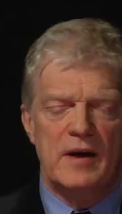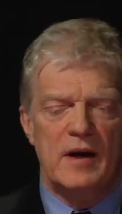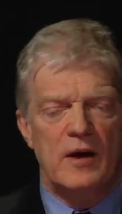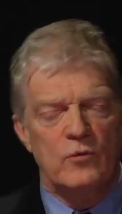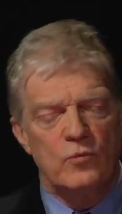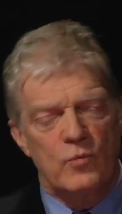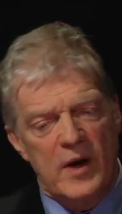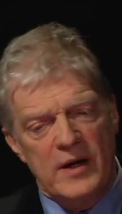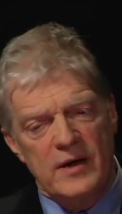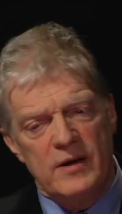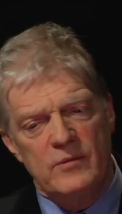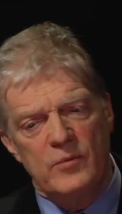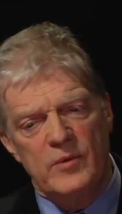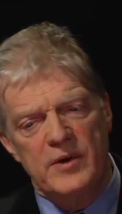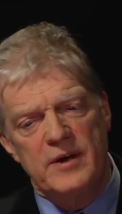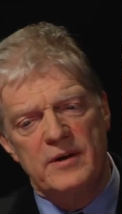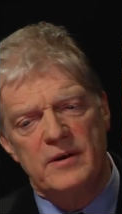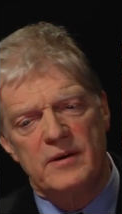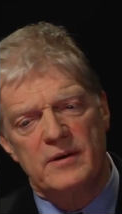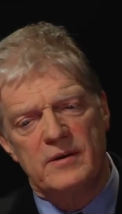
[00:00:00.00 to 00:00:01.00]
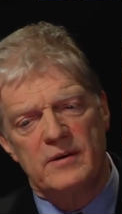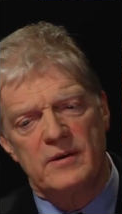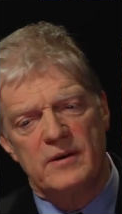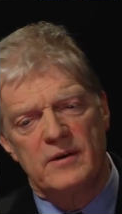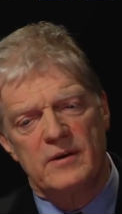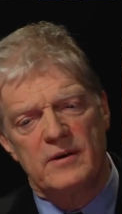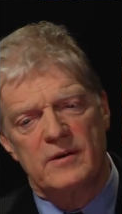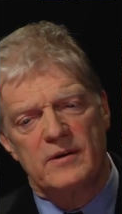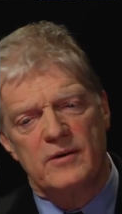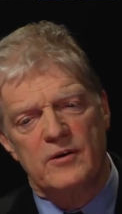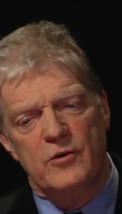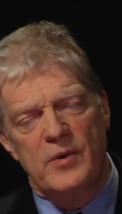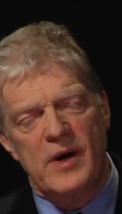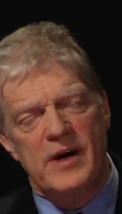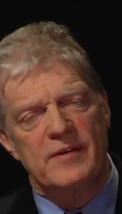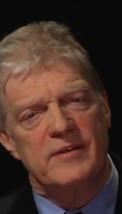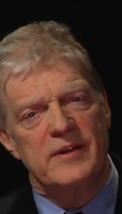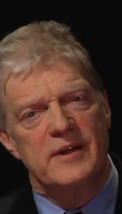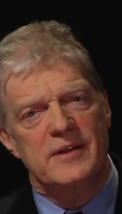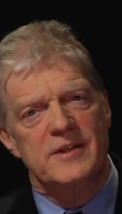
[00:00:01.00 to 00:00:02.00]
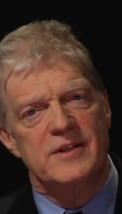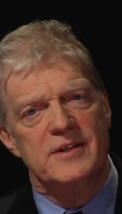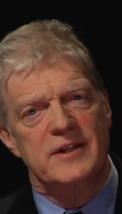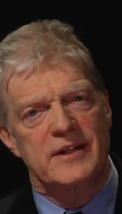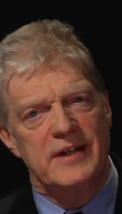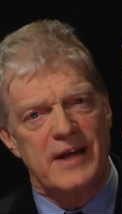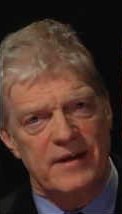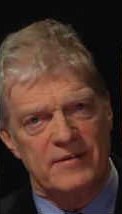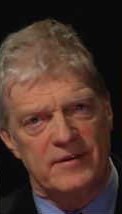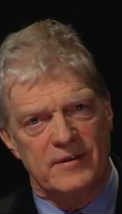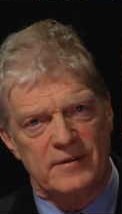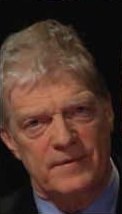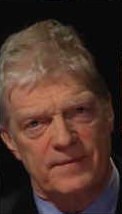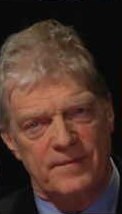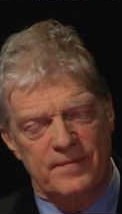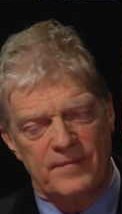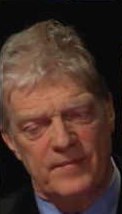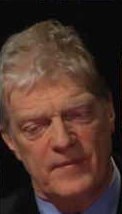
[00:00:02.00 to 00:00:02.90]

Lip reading: And when we create things together,